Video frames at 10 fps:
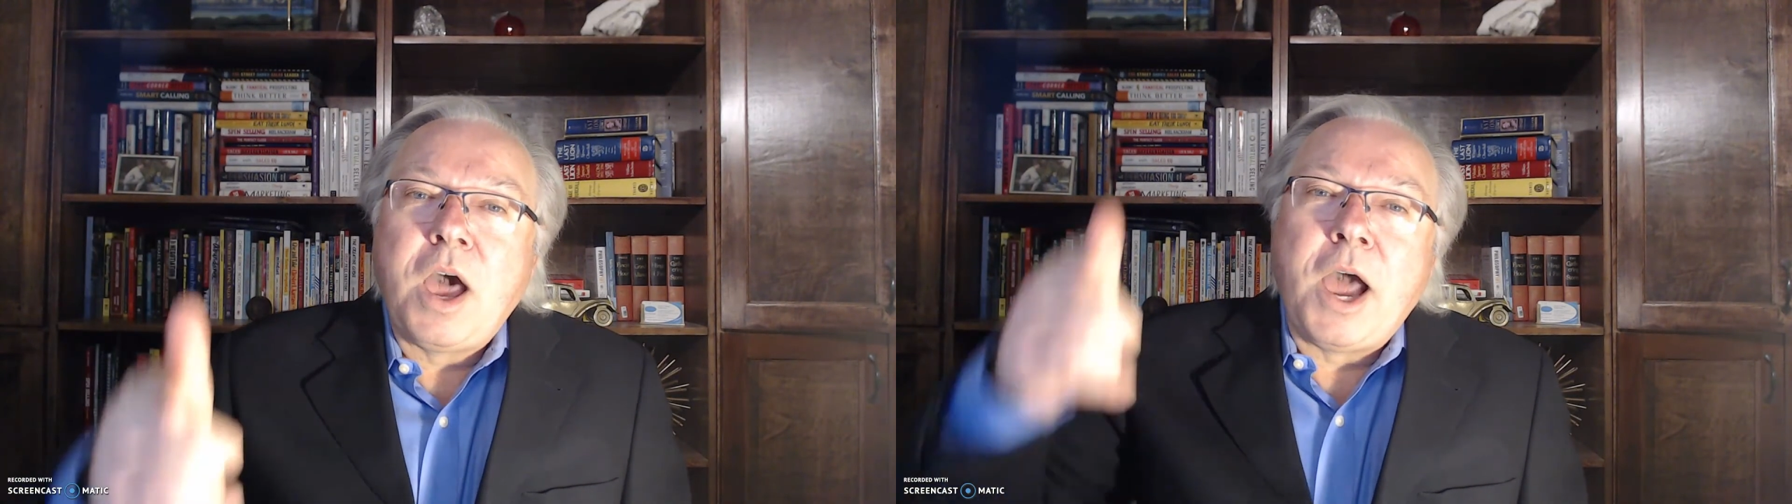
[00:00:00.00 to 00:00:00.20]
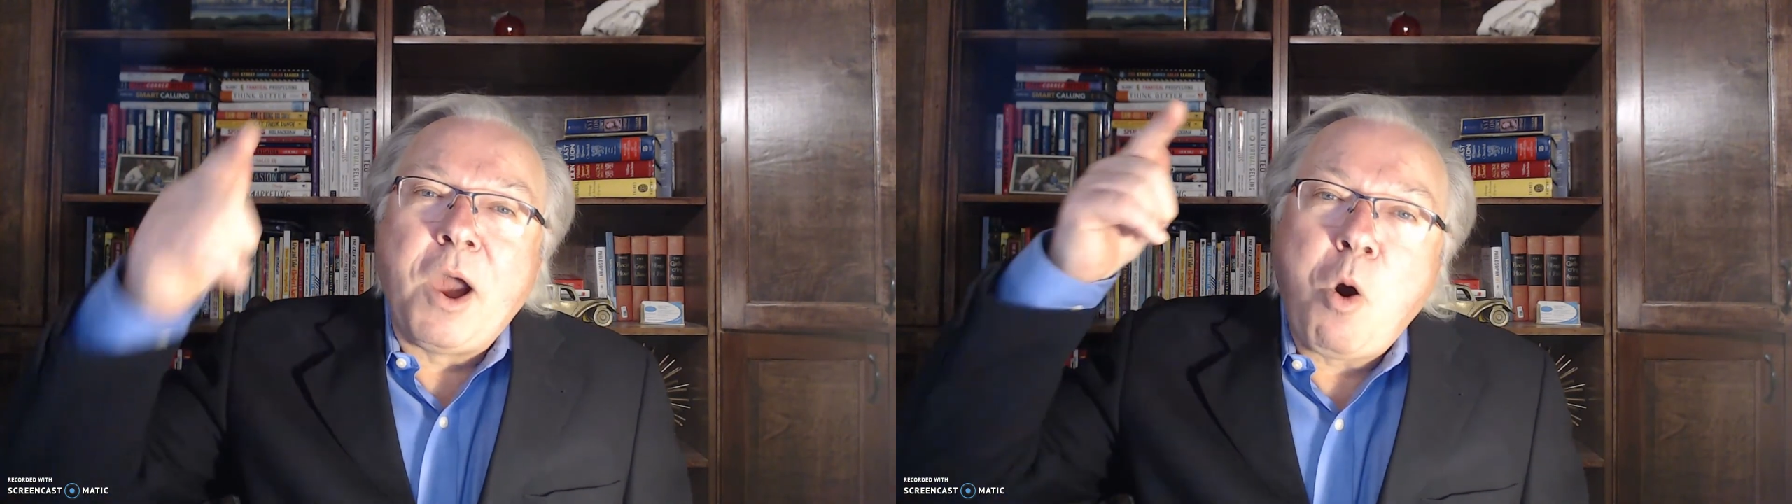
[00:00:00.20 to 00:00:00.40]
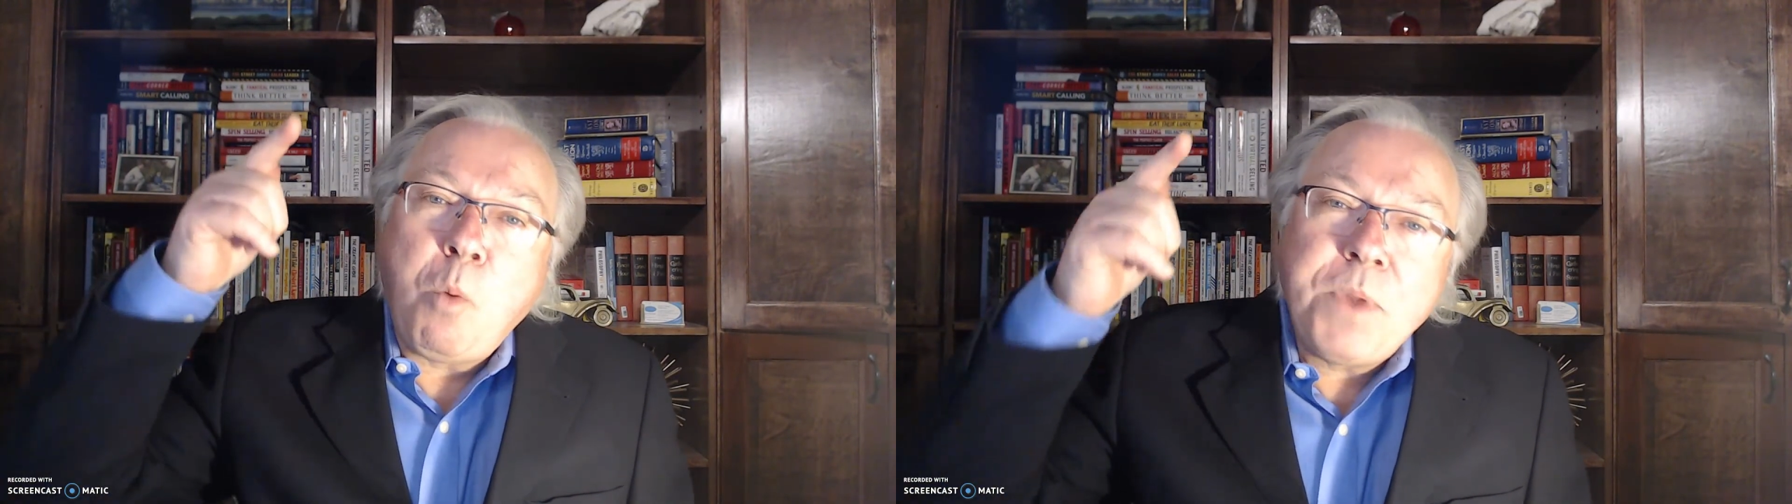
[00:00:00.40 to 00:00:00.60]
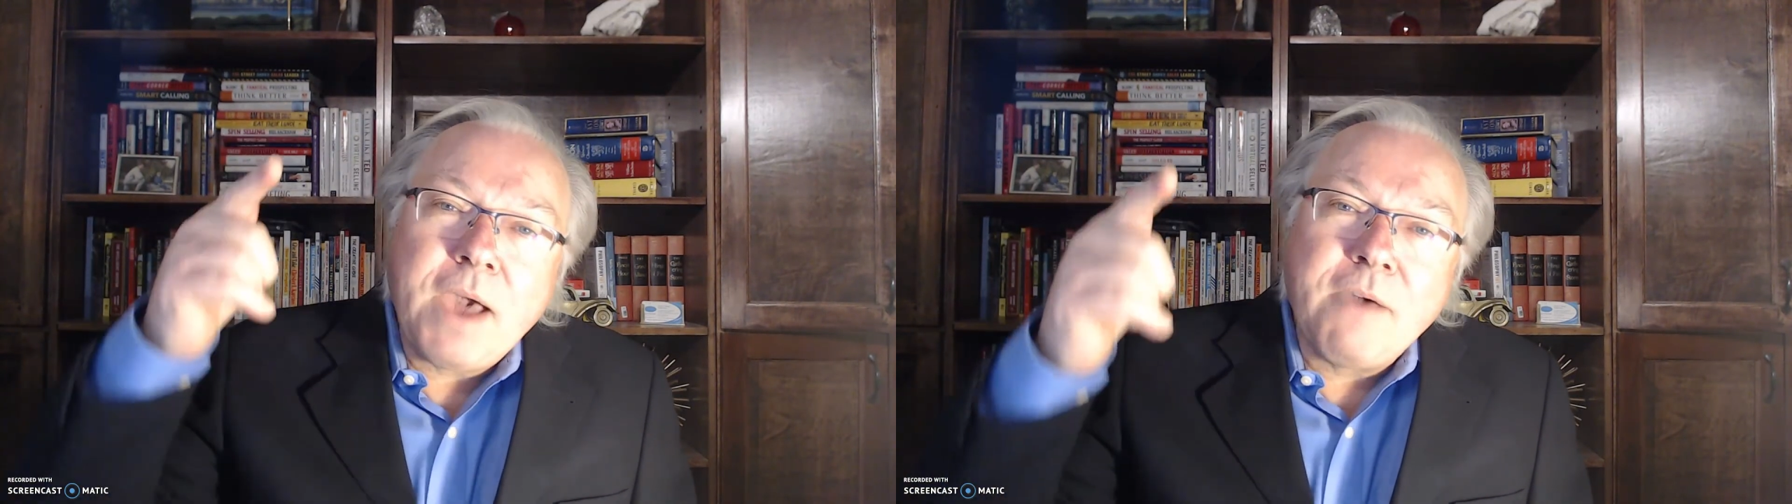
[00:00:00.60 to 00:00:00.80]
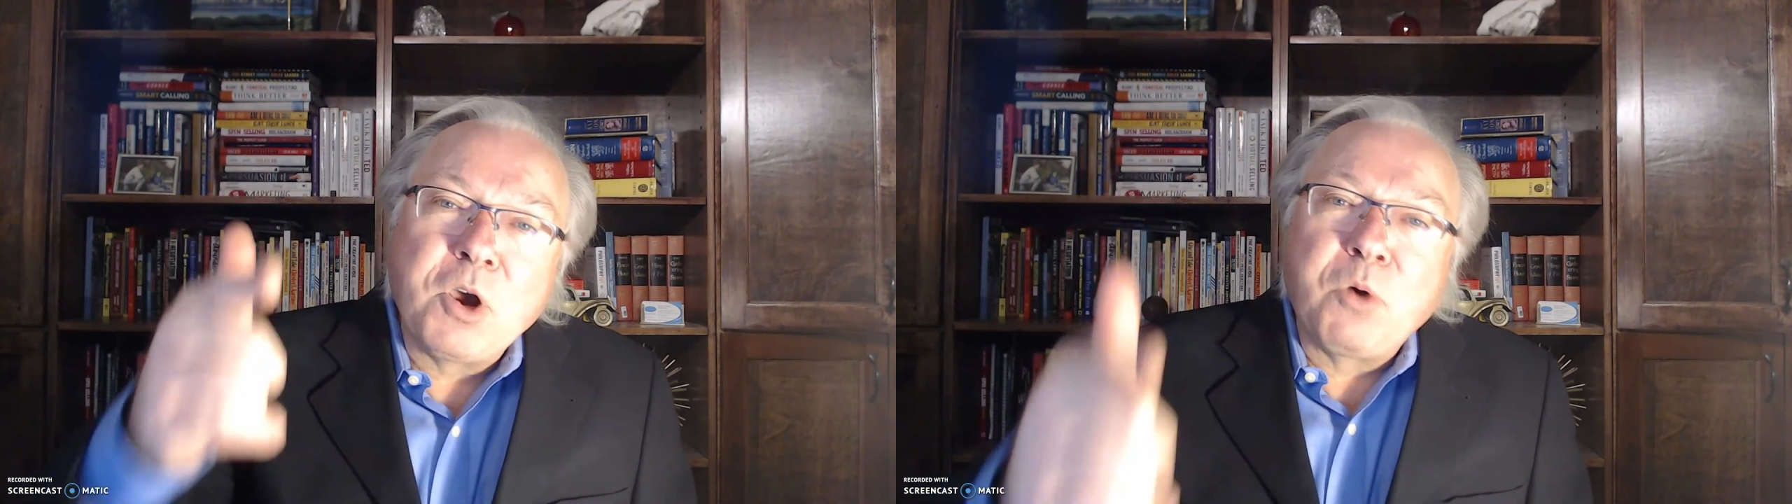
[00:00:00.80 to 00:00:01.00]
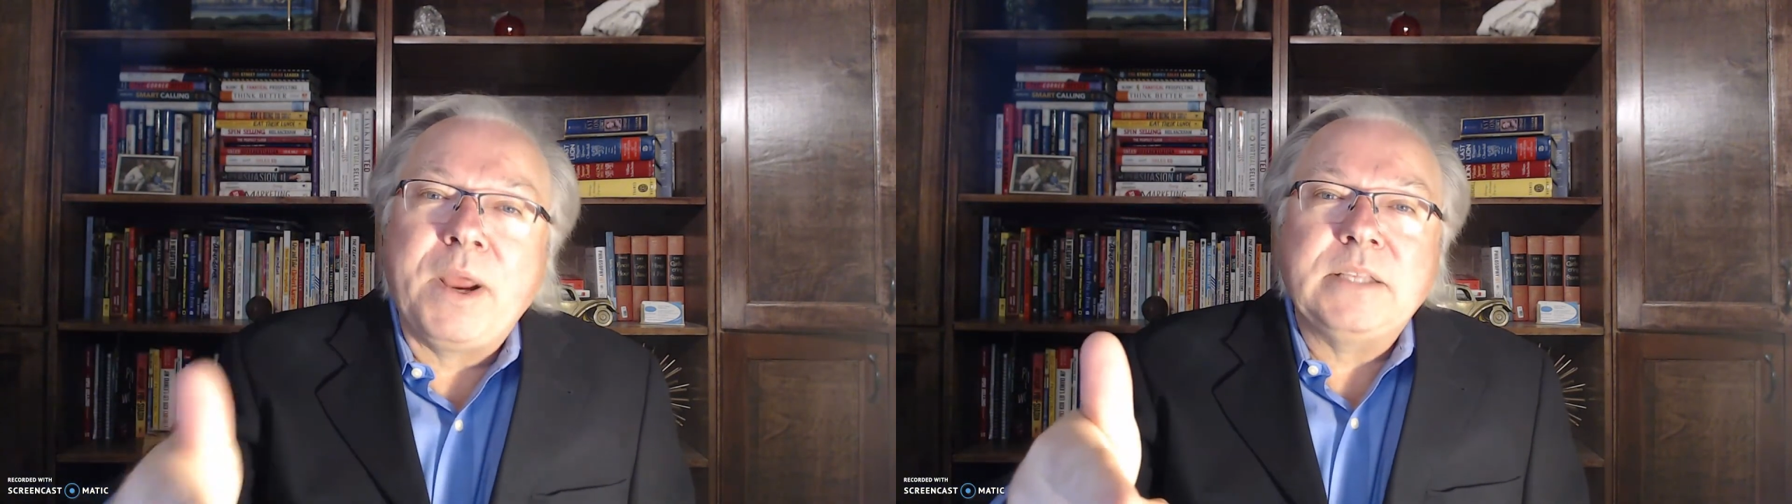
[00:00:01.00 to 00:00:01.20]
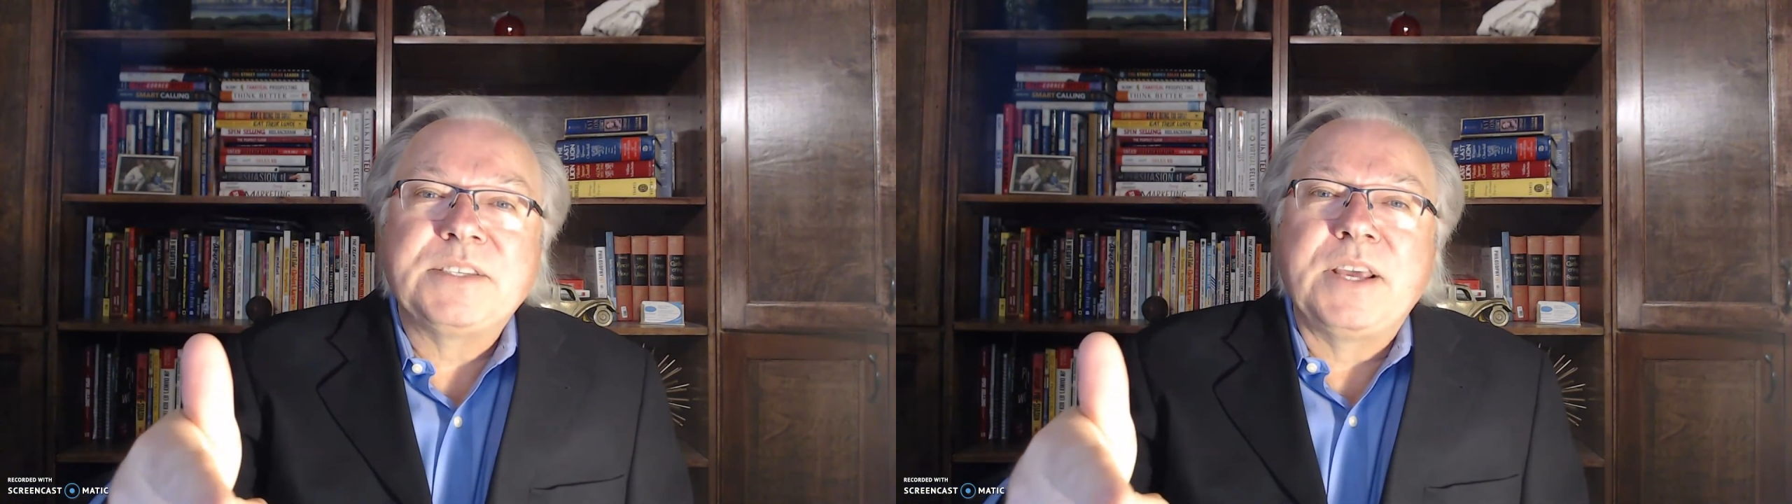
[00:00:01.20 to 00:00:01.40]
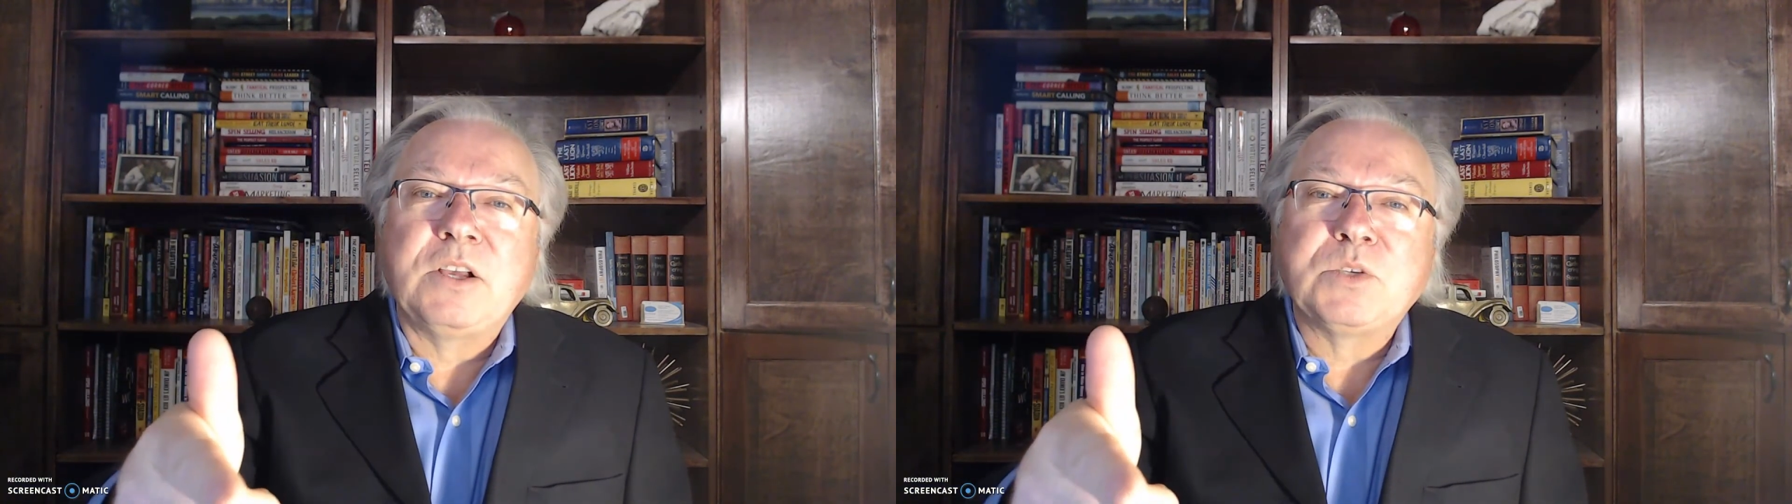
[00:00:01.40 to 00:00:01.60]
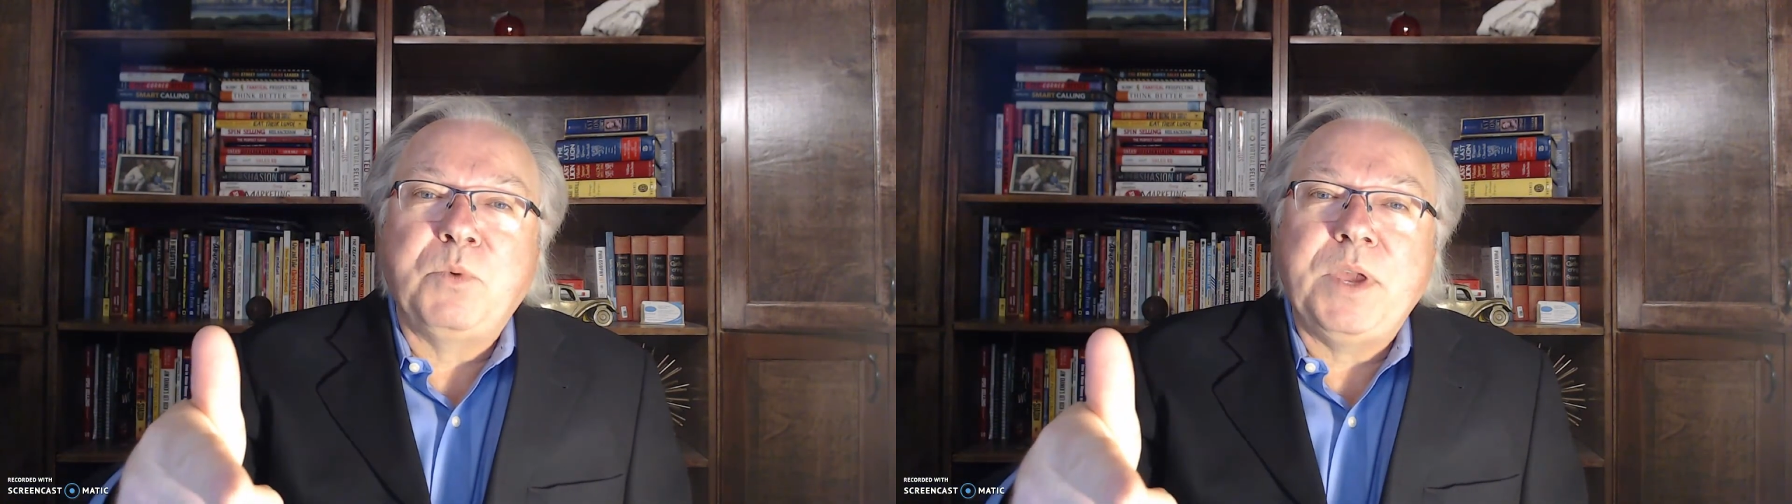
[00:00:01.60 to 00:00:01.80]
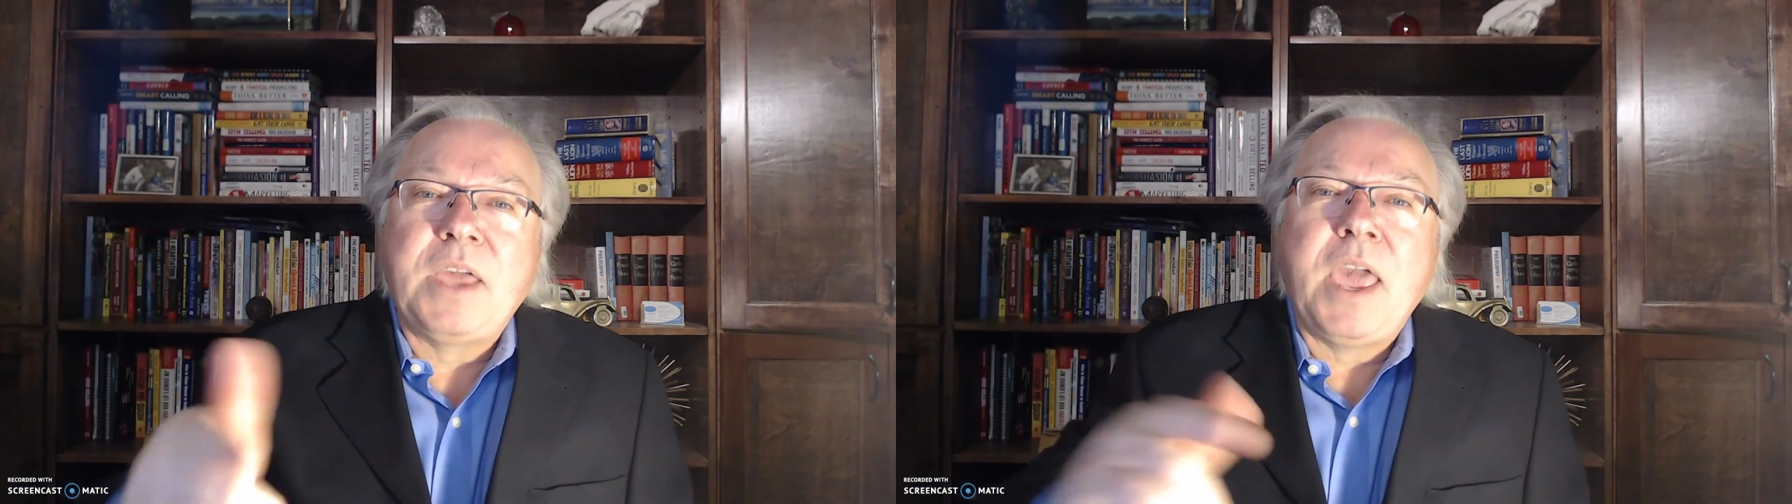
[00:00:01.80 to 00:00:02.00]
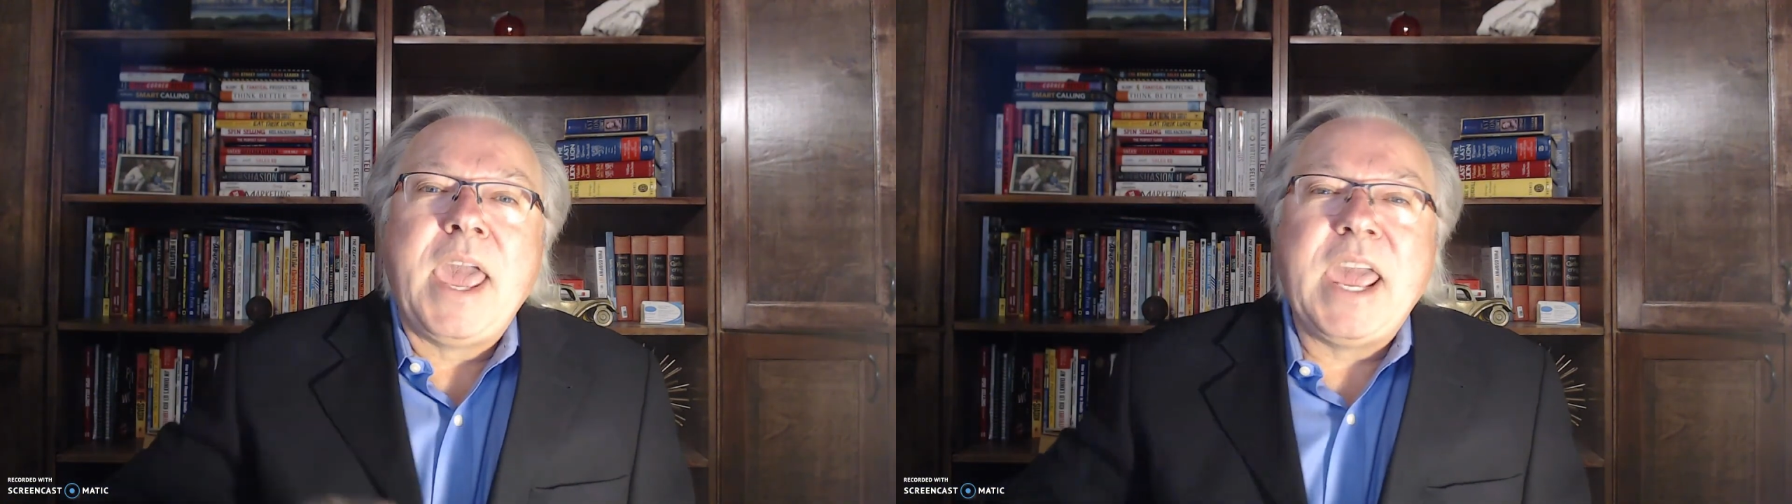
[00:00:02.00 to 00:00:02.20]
I hope you have a great sales week.